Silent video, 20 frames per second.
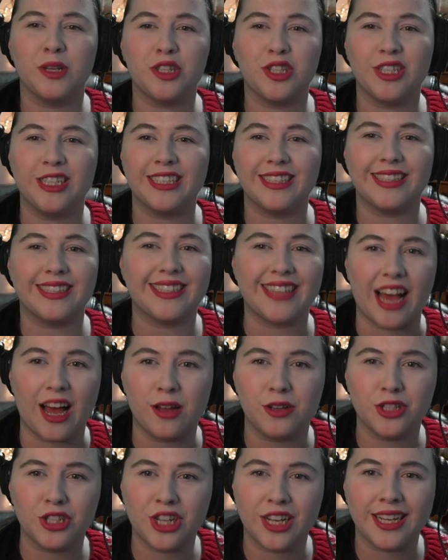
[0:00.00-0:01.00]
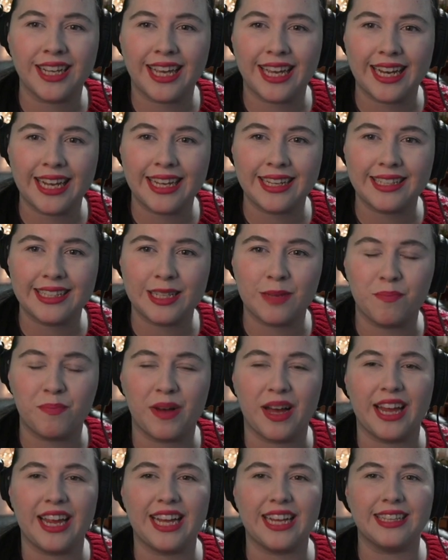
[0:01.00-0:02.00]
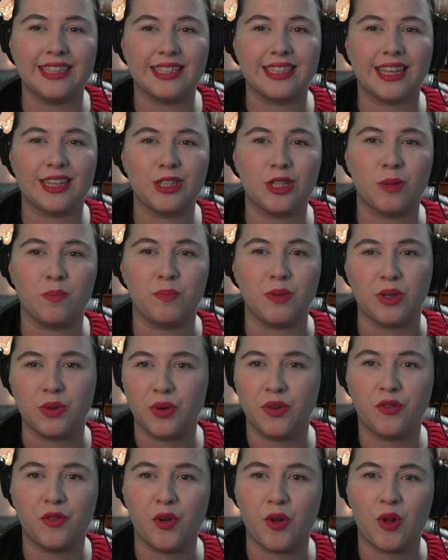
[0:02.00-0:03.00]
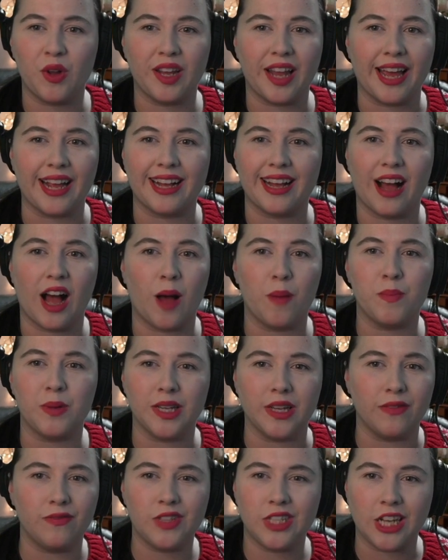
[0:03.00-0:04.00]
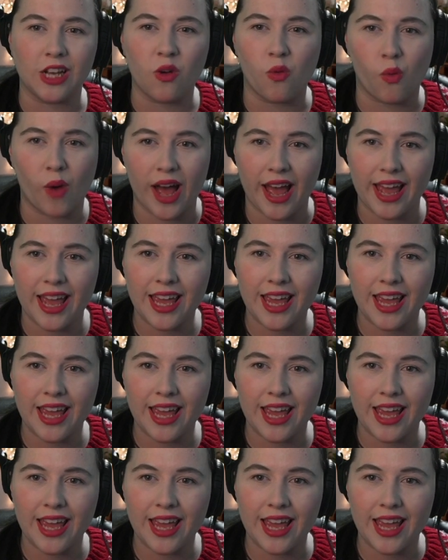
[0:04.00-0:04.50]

so much nostalgia in it, but in such a beautiful, like, uplifting